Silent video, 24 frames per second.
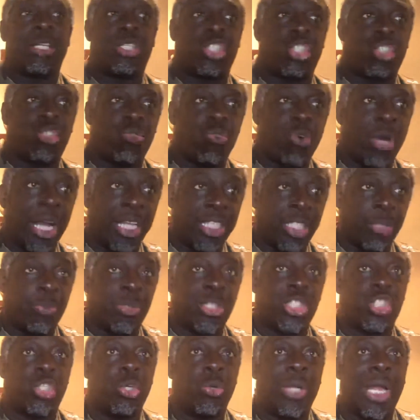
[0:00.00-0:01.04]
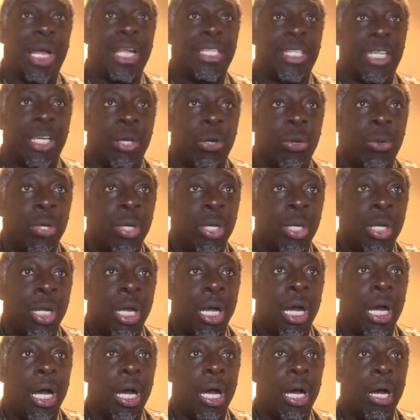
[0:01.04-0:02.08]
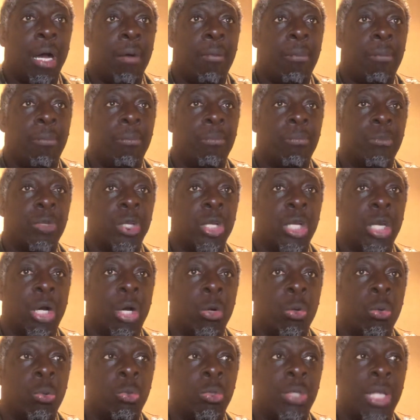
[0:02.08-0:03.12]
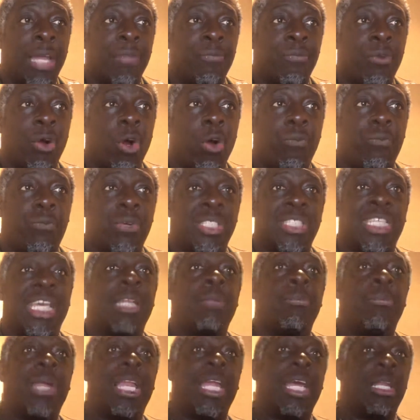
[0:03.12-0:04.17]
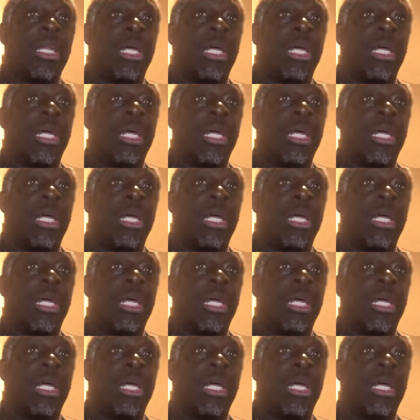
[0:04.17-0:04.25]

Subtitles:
trying to pursue that deal. You know, they've offered $10 million